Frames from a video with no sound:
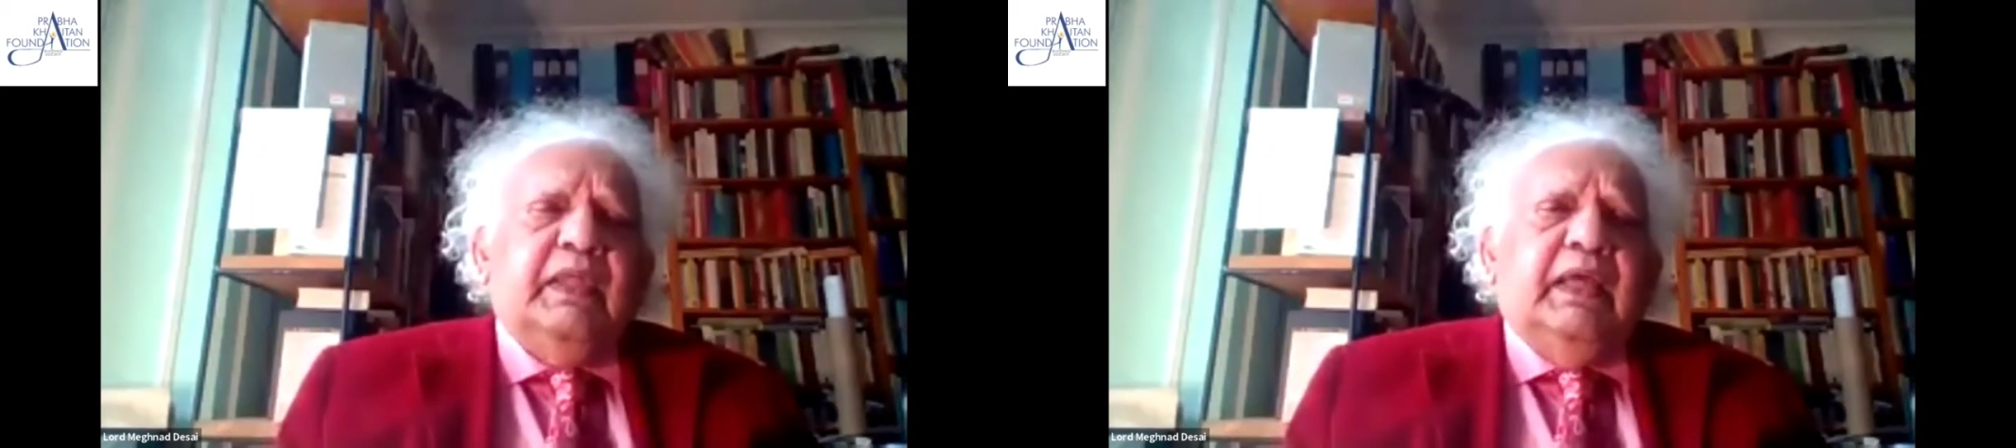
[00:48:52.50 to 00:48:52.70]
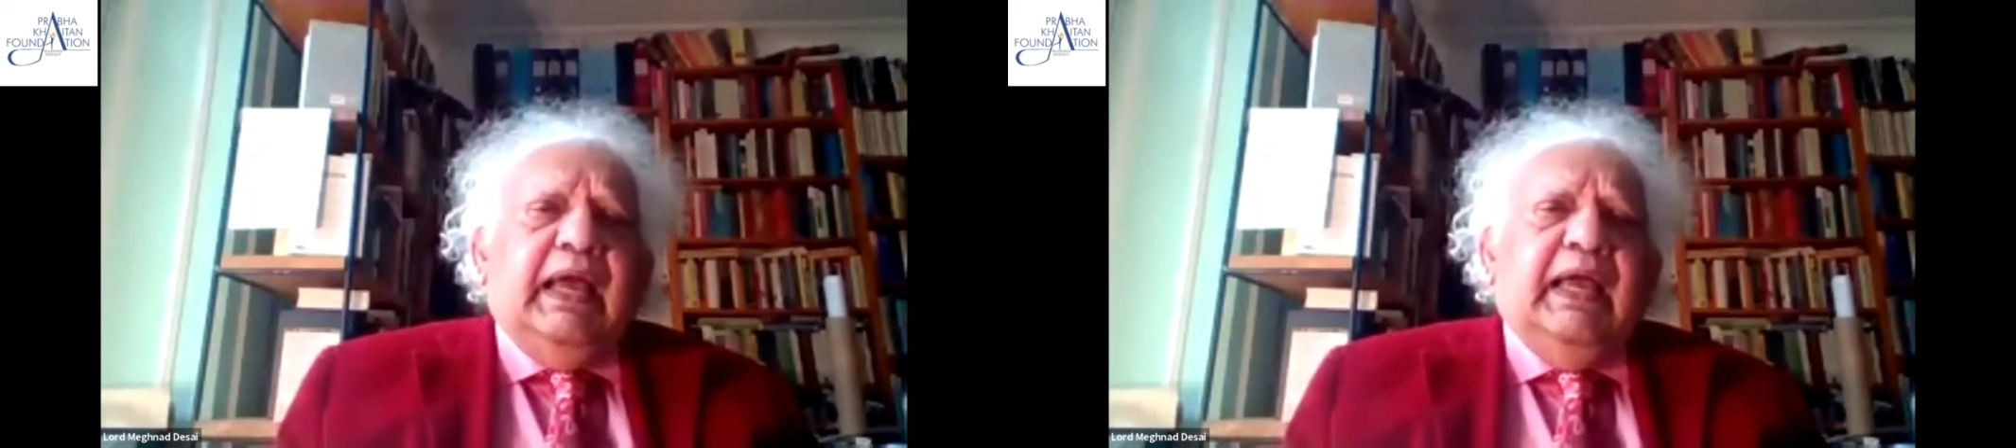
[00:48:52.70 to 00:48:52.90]

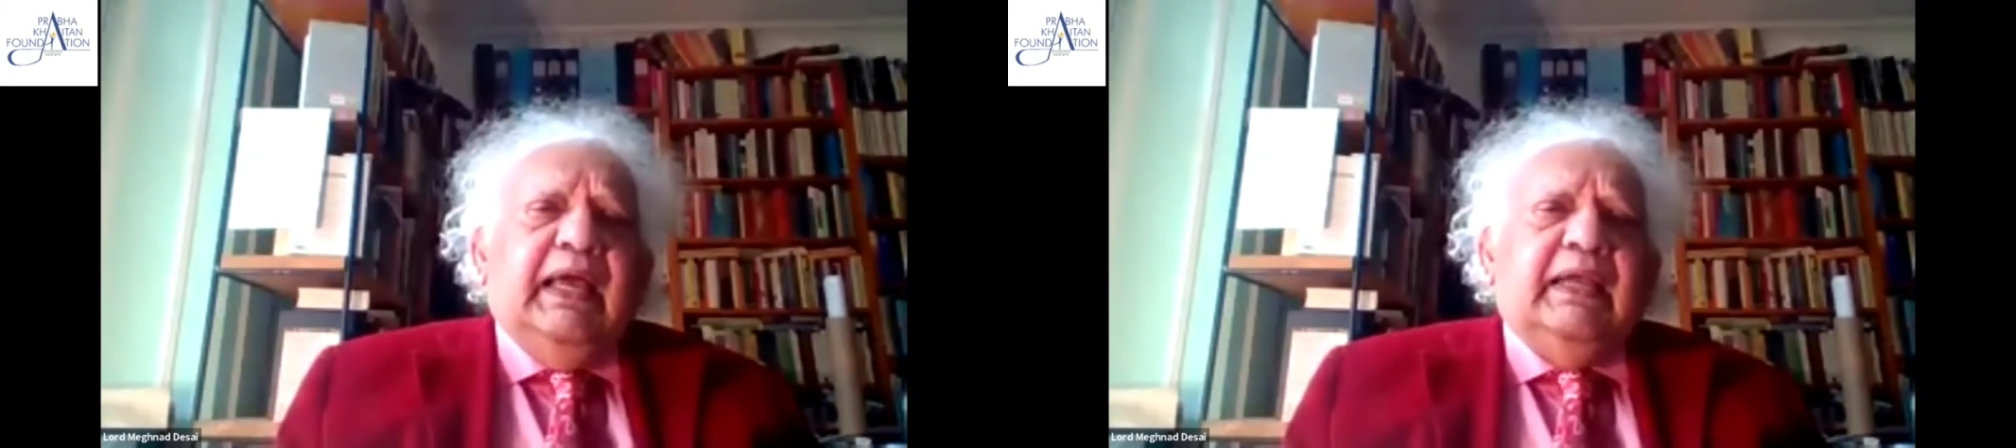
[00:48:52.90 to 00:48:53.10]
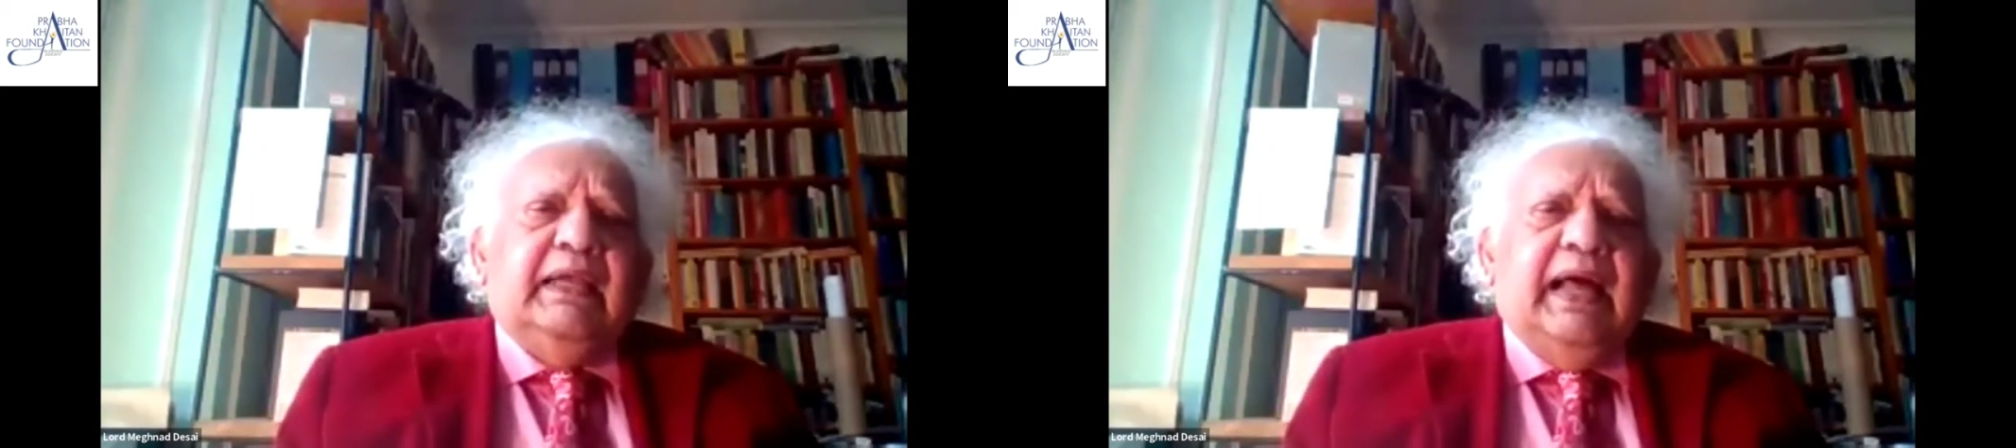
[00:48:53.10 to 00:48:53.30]

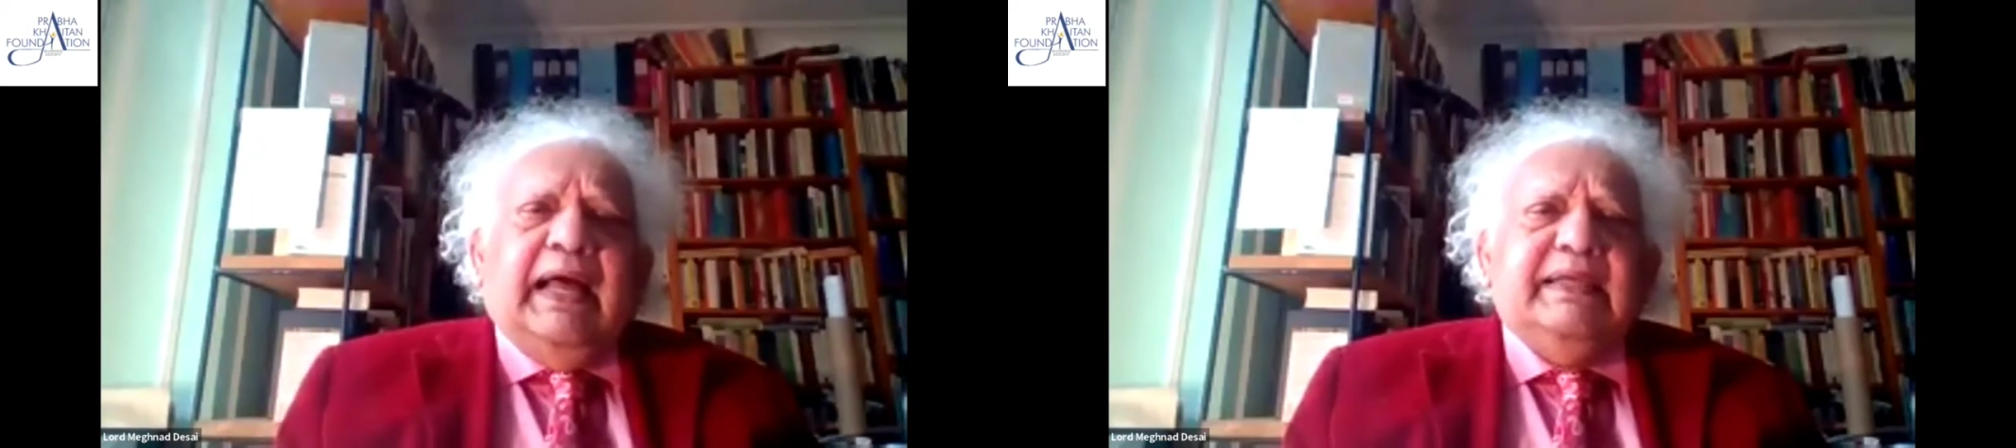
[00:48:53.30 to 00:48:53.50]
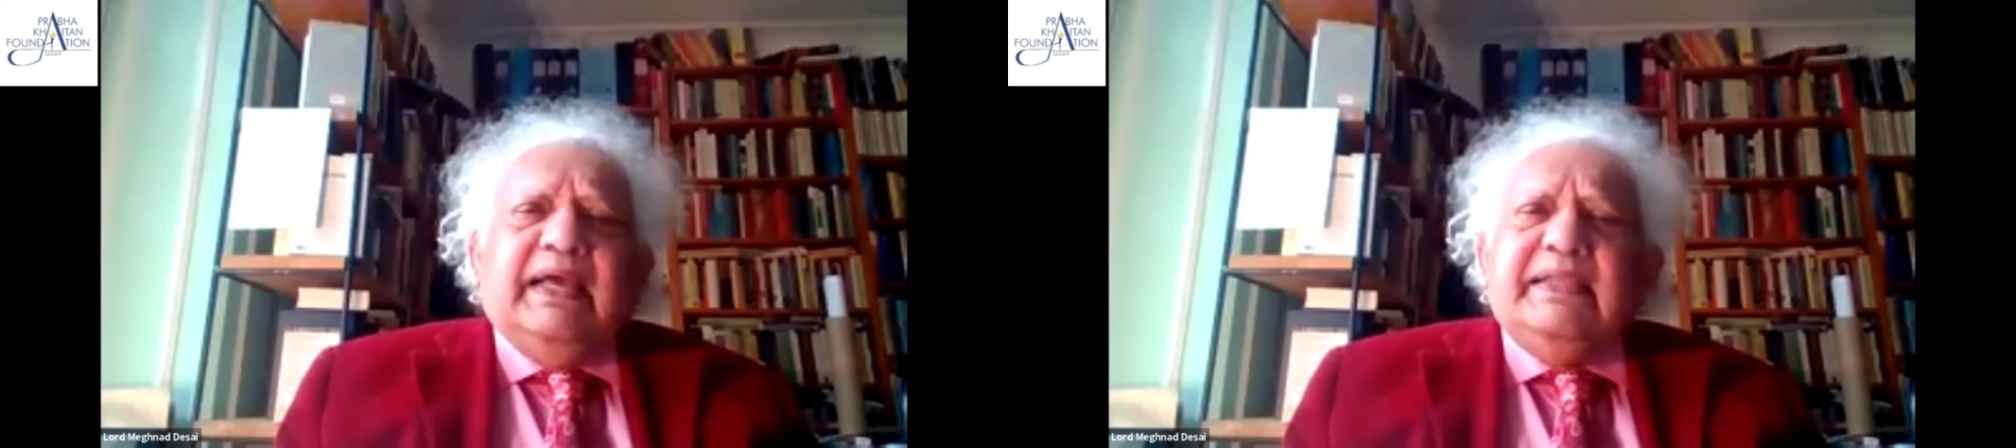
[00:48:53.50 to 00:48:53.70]
and
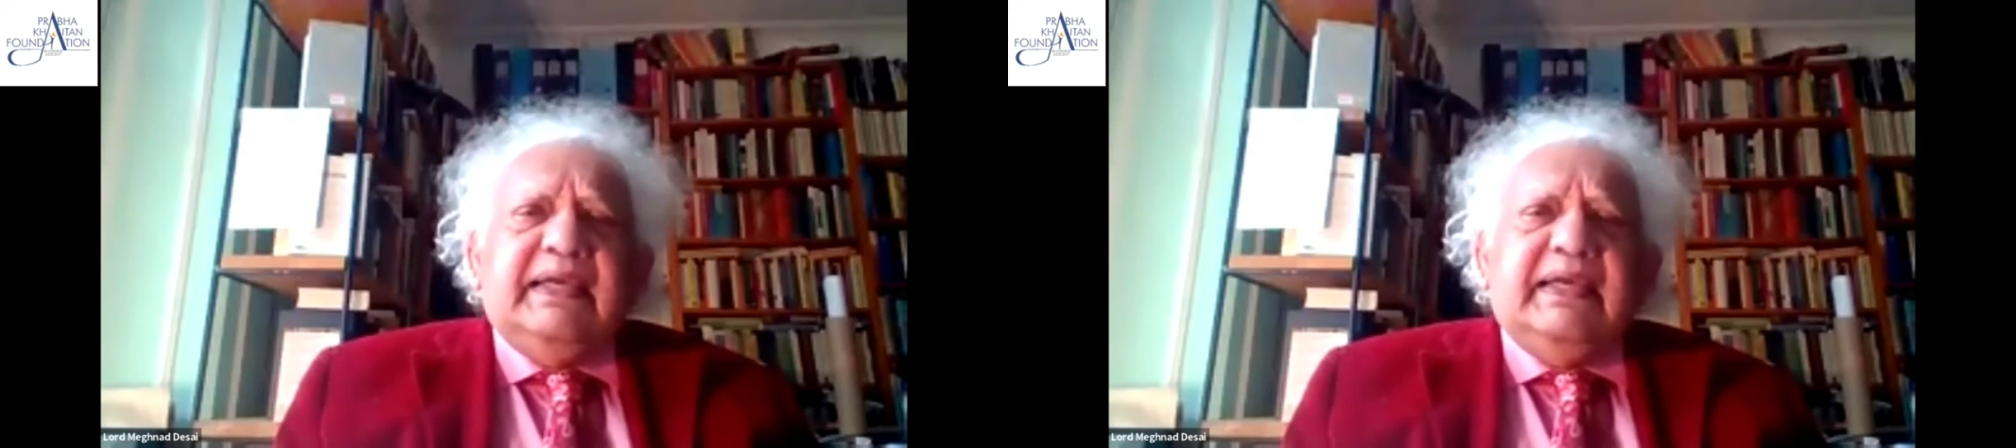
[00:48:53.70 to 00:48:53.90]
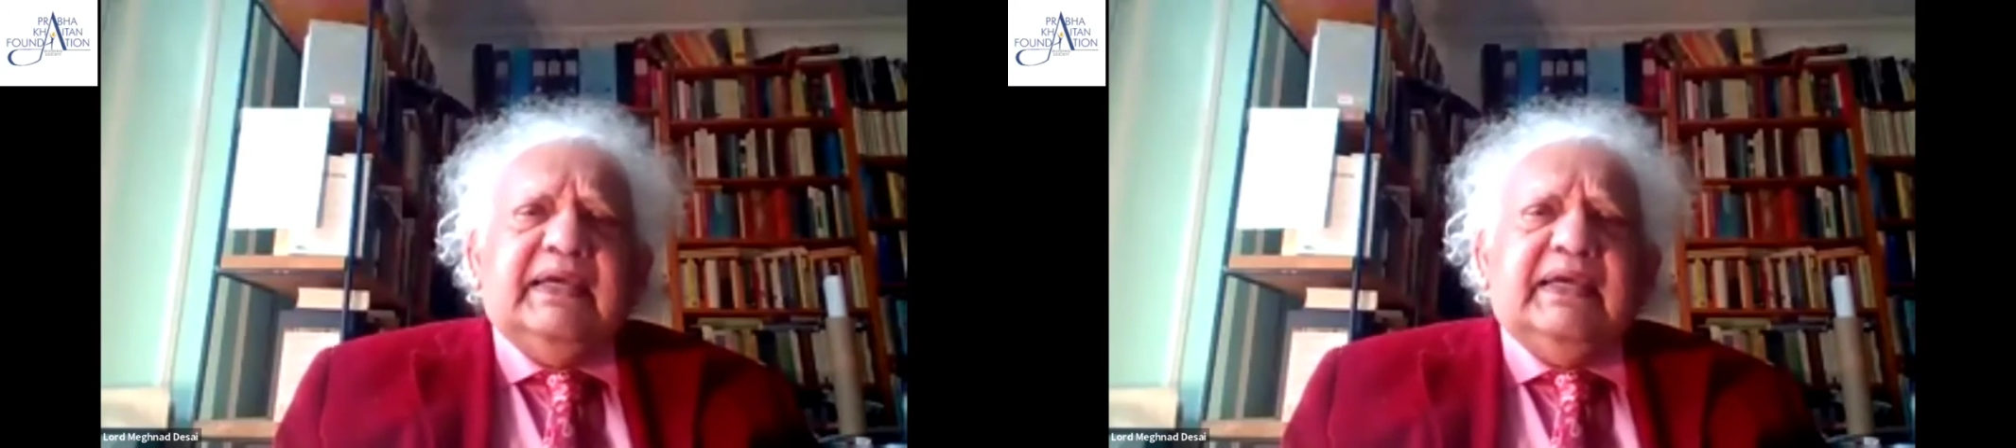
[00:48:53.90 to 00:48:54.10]
I think